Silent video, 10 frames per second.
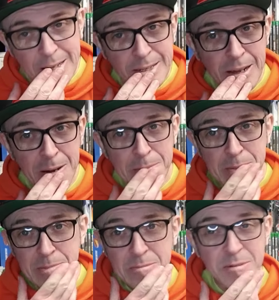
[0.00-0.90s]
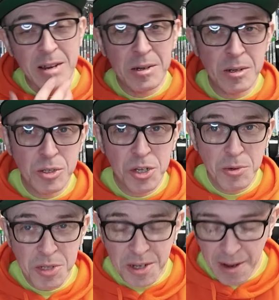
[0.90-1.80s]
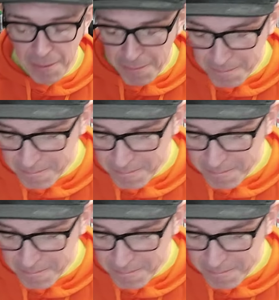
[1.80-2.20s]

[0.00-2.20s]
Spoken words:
So we've only got two to go.